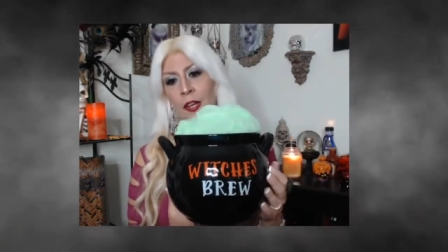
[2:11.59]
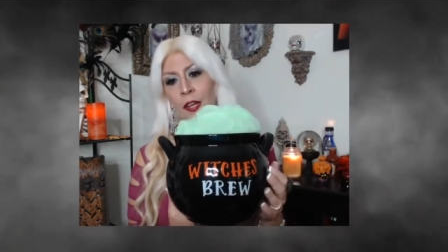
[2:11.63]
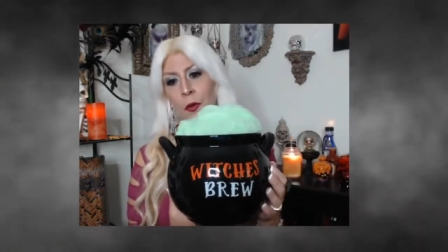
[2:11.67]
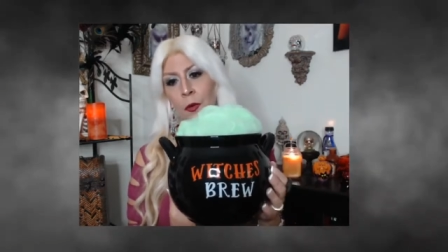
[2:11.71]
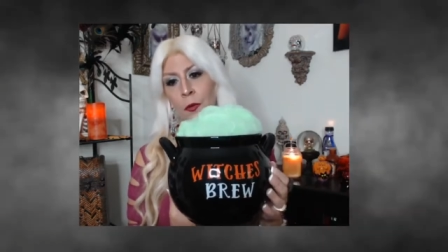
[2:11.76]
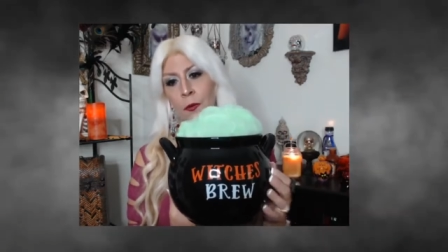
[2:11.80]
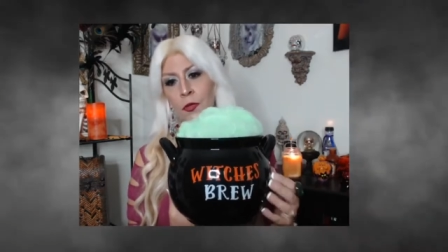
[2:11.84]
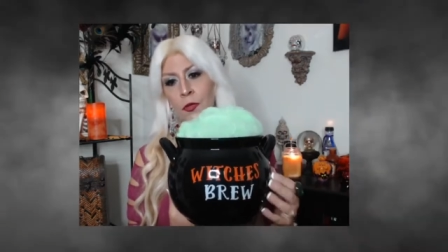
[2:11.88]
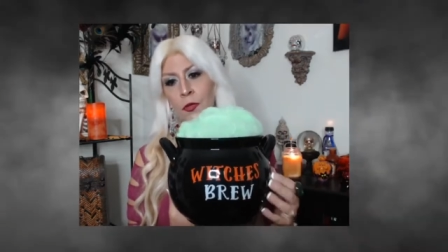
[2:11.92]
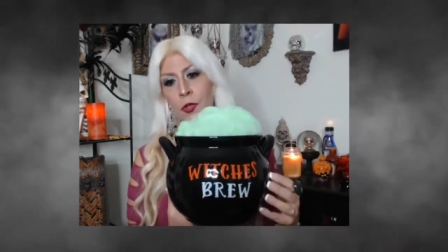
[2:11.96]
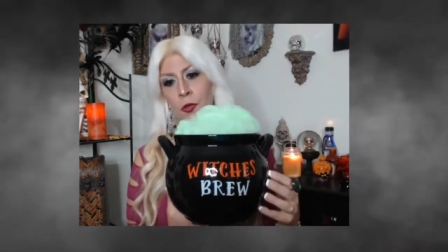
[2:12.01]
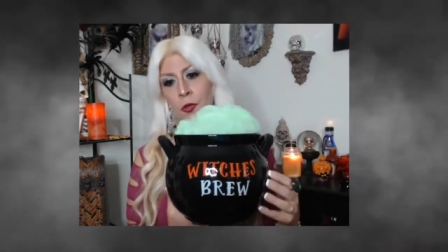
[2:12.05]

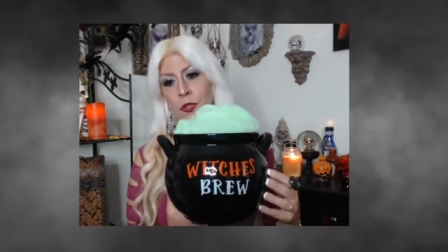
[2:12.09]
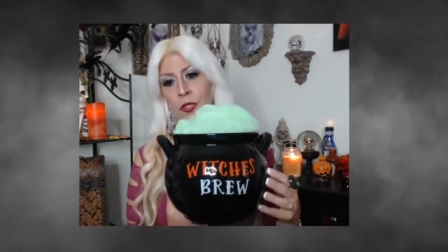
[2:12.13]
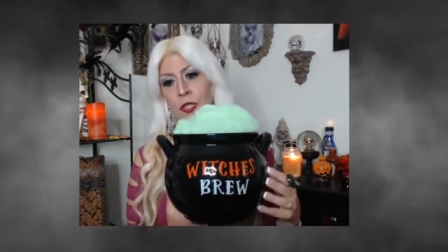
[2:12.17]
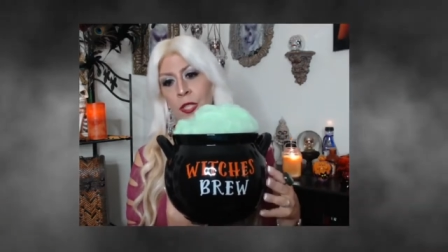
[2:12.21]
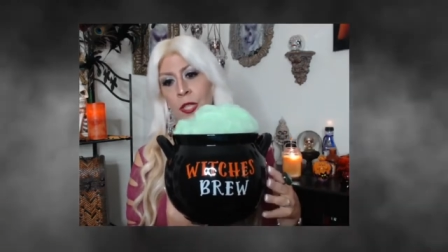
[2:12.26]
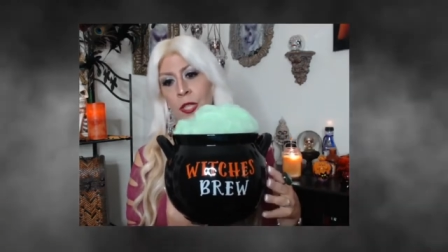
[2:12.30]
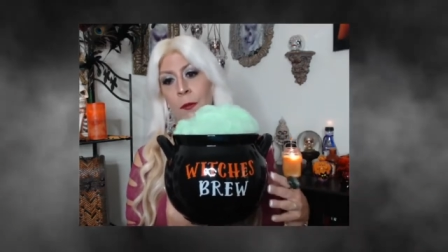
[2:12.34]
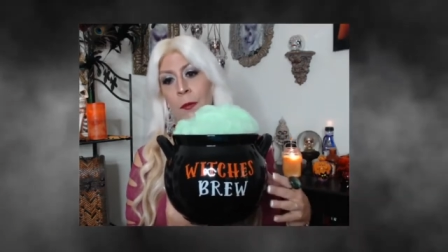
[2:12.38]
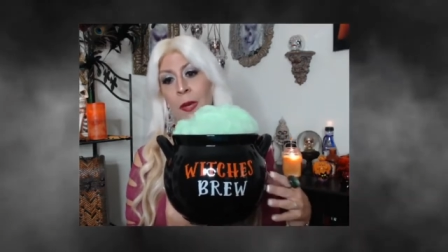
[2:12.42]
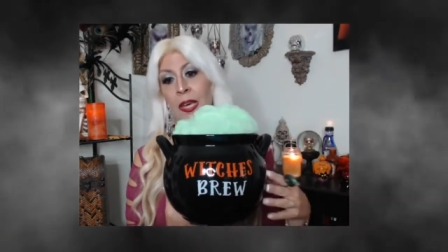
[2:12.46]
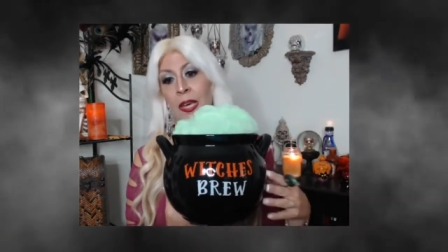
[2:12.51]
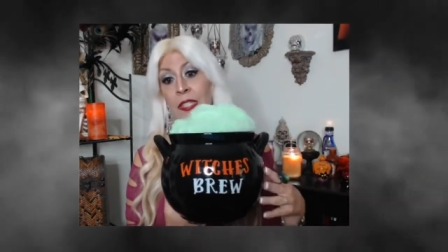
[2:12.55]
home stores and
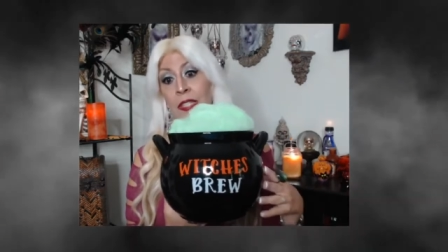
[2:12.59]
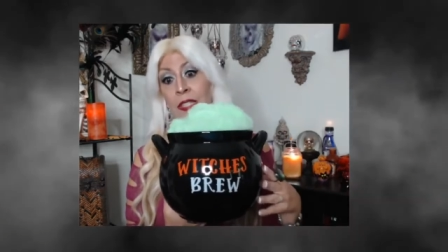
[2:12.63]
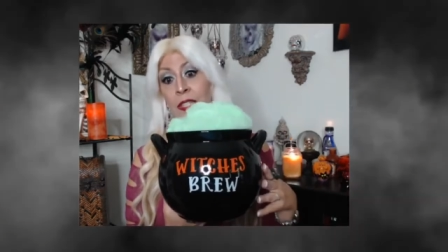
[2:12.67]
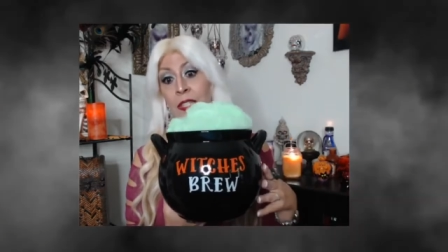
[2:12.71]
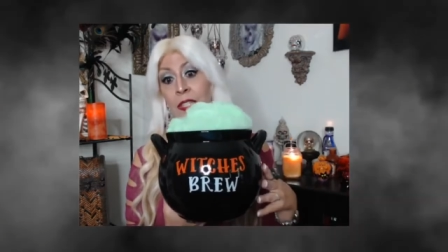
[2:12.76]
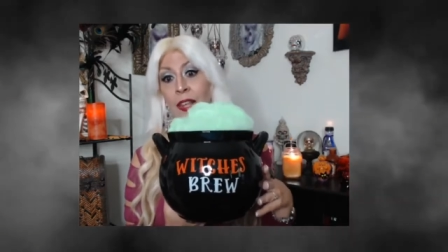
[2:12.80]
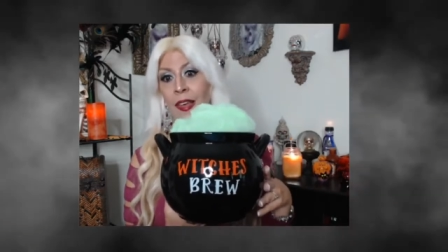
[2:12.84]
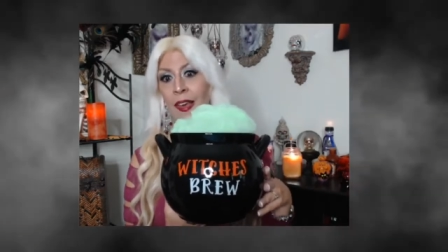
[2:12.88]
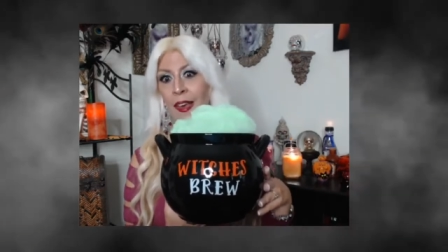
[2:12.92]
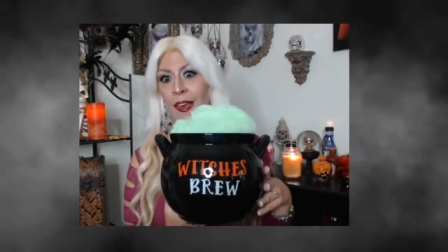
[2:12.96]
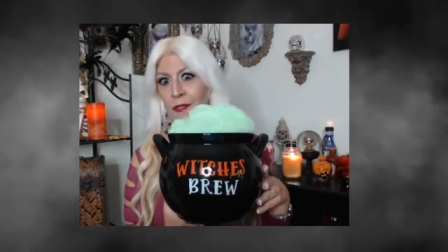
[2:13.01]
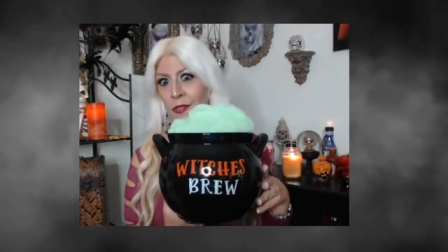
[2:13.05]
they might
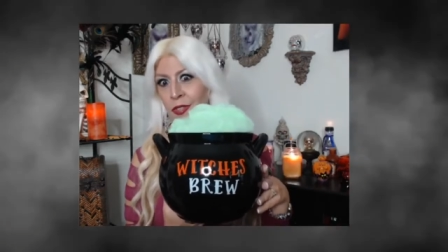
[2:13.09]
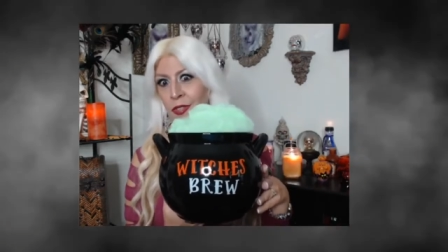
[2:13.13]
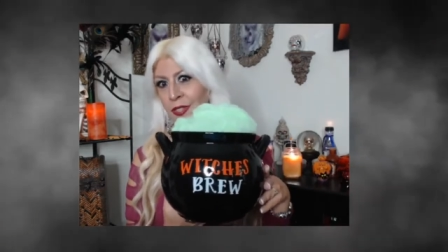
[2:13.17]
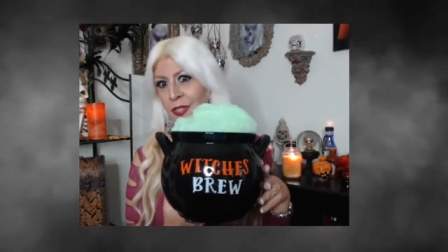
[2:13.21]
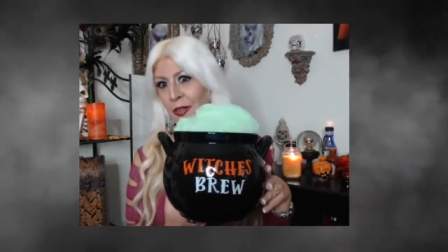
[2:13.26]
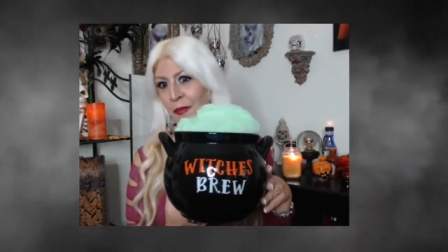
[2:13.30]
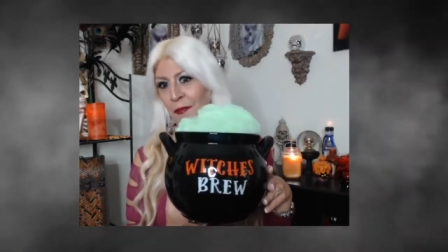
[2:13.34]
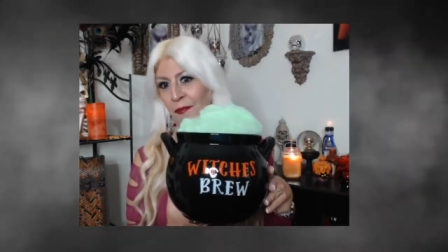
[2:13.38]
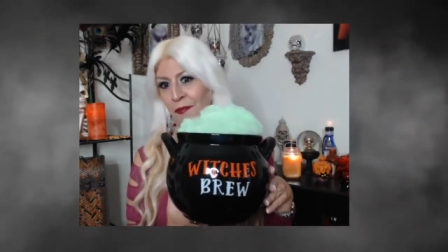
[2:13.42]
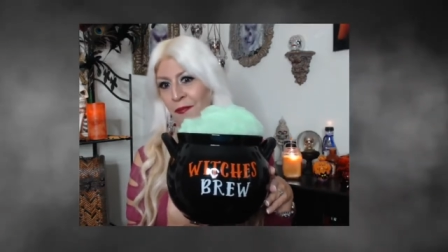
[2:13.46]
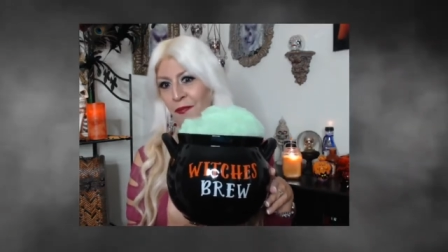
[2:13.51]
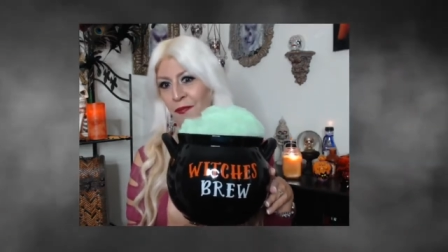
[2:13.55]
still have
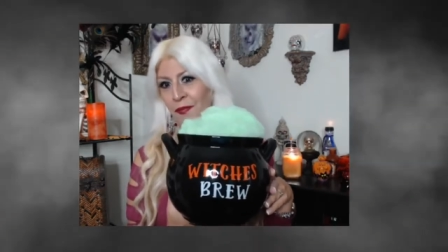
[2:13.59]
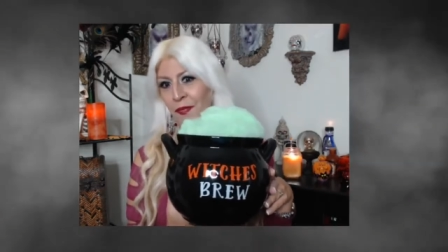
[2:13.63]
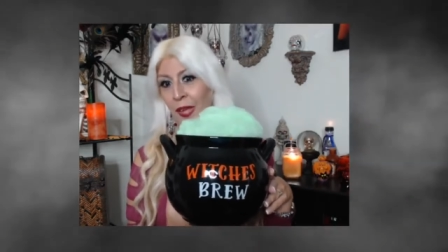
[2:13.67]
some.